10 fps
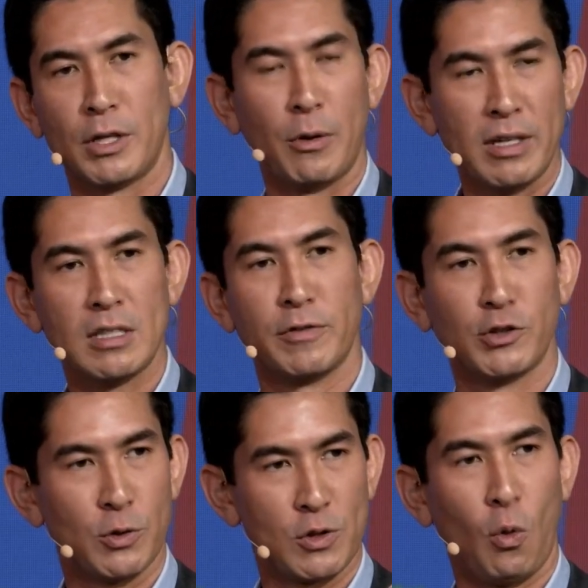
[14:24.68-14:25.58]

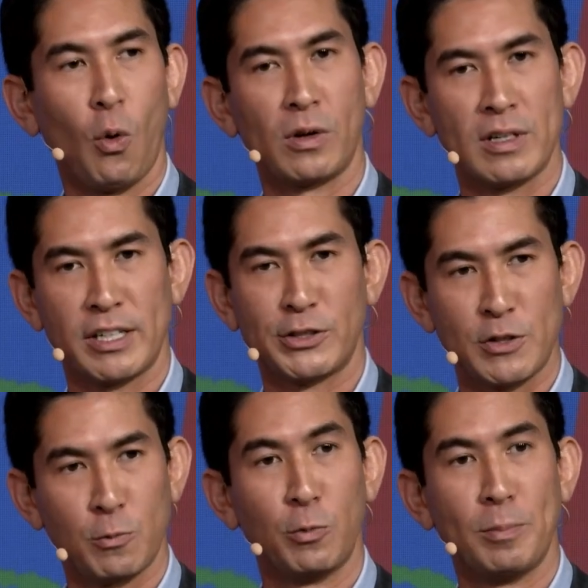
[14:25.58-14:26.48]
individuals or
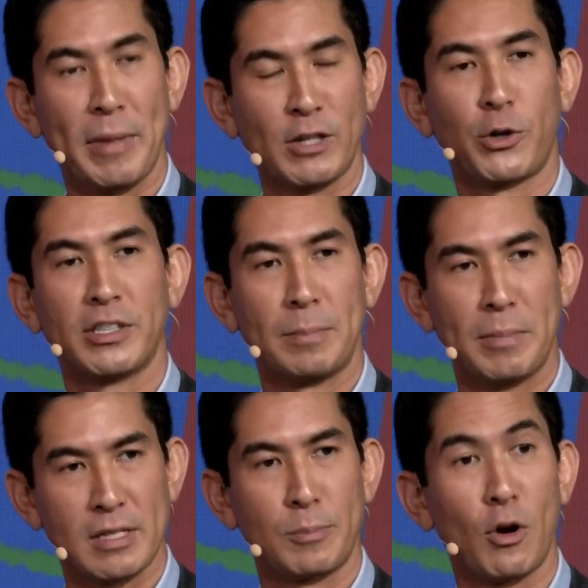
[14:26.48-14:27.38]
organizations may try to
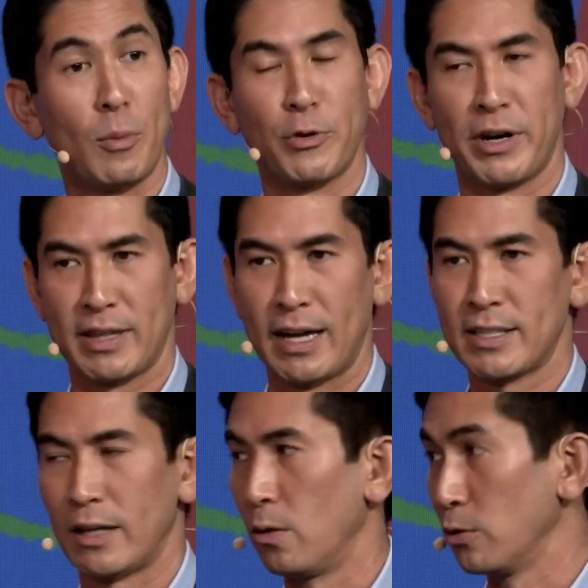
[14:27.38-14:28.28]
misappropriate that
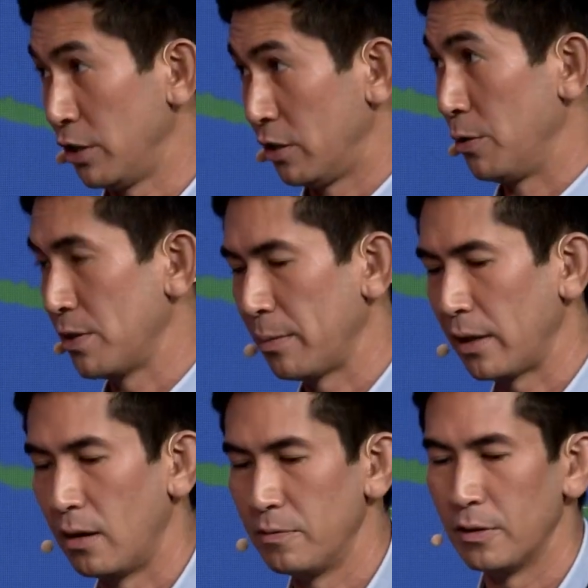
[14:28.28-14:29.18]
technology to do something
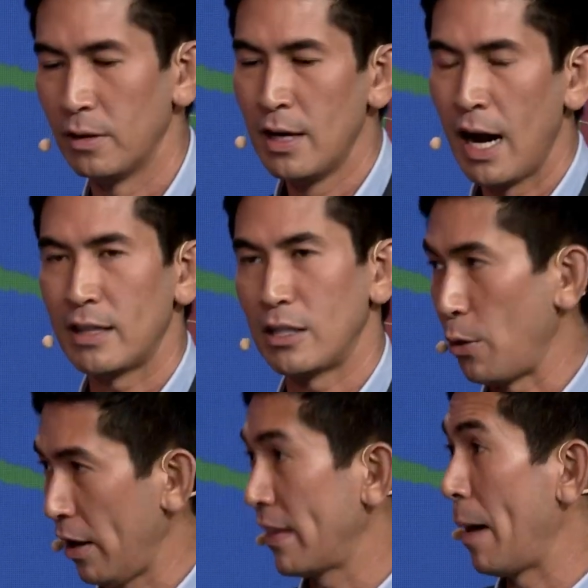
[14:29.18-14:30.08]
harmful. And then you
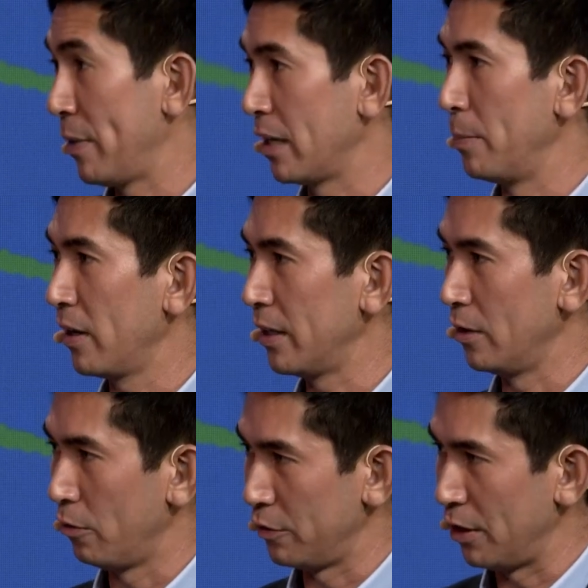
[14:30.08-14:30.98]
have that bigger bucket
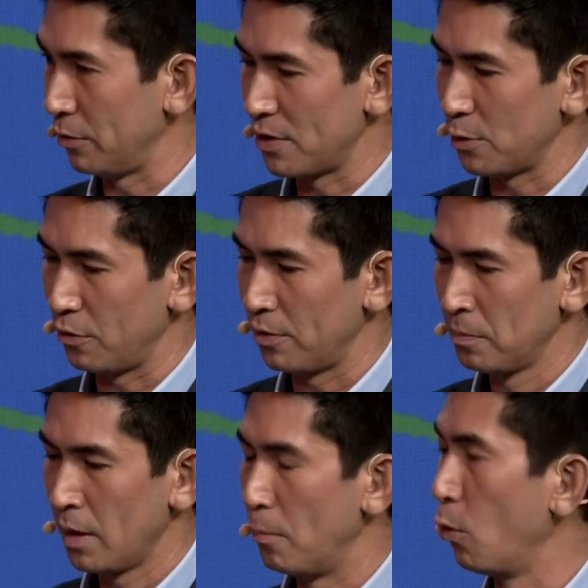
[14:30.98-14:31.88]
of, the sort of
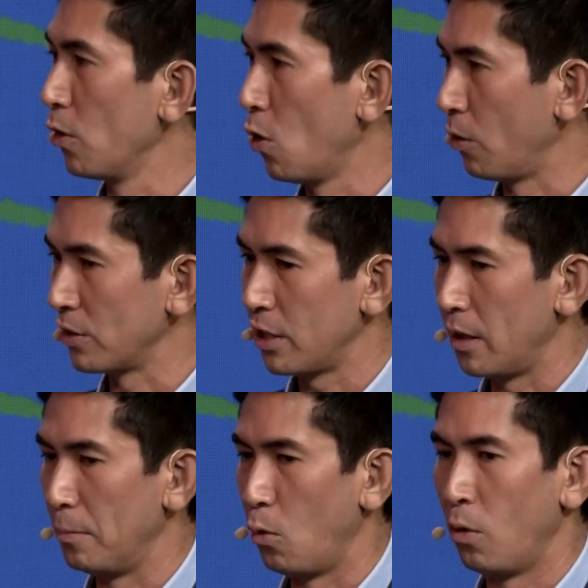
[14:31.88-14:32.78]
more
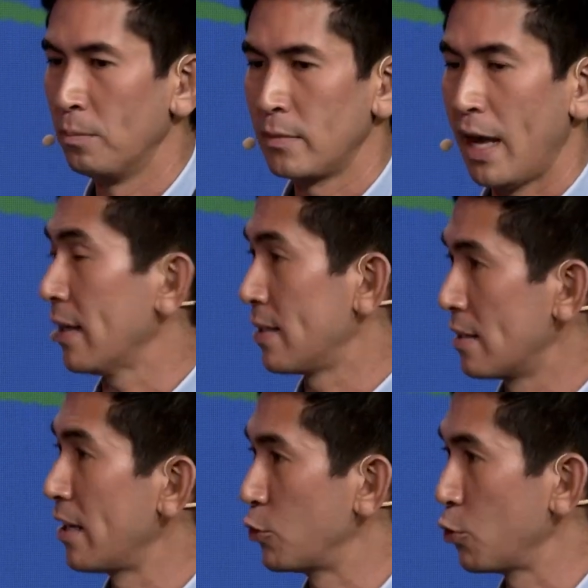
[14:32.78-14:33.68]
long-term, more
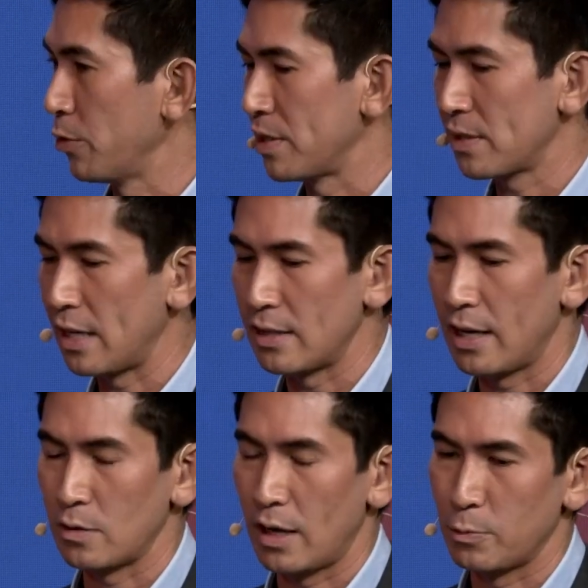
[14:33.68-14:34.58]
existential risks
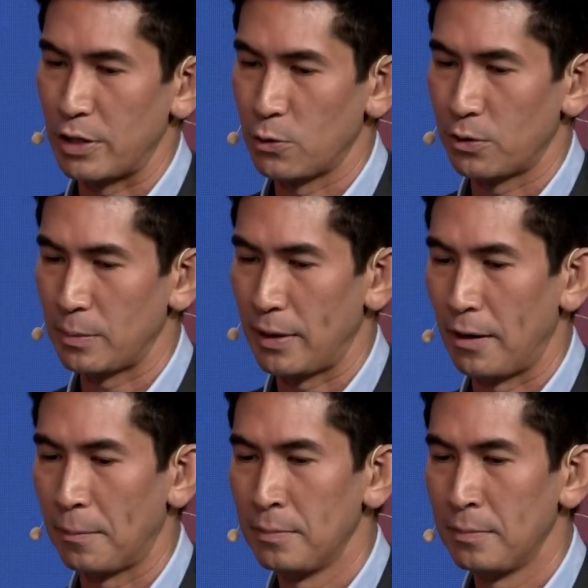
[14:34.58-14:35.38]
as we talked about.